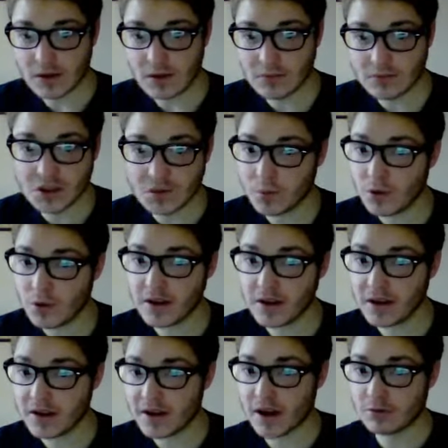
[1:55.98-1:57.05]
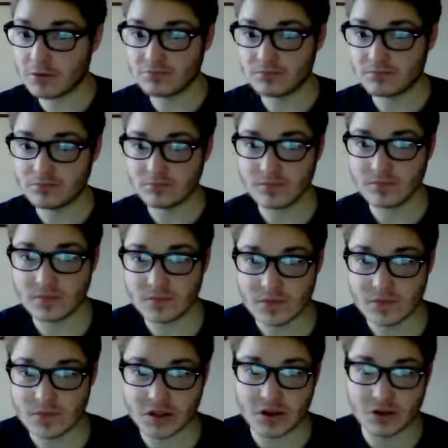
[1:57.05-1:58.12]
I'm just pointing it out.
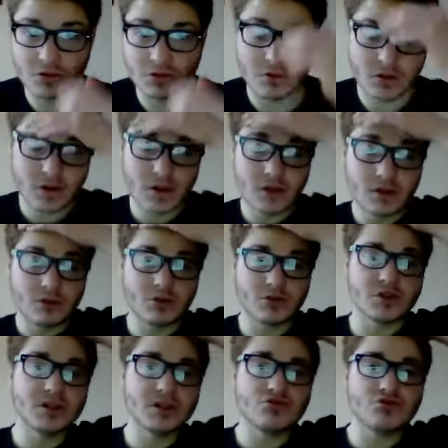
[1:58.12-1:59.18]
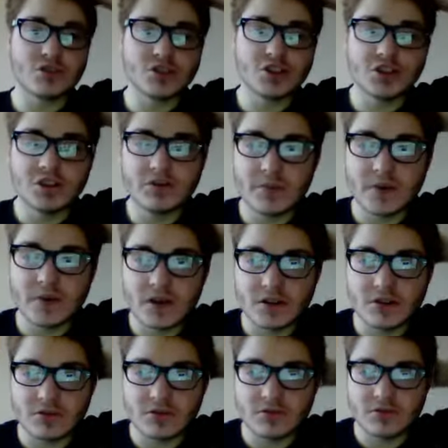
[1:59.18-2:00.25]
So there's this Christian
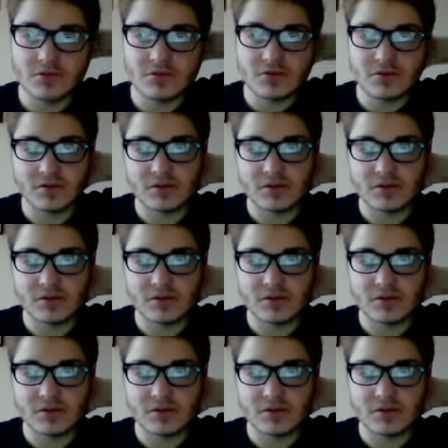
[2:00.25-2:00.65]
comedian who,